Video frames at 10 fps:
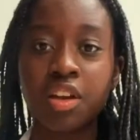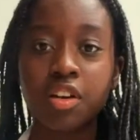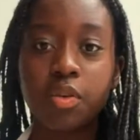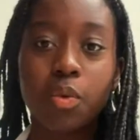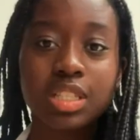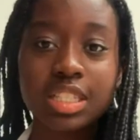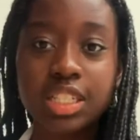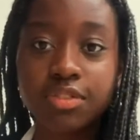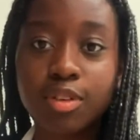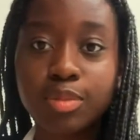Once
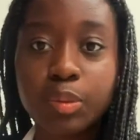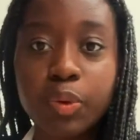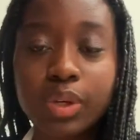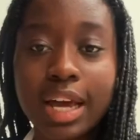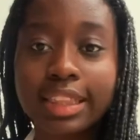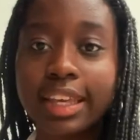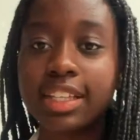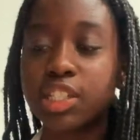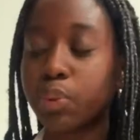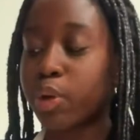it's formed a ball like
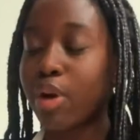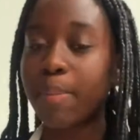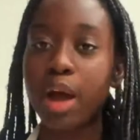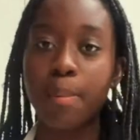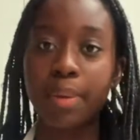this, you want to wrap it up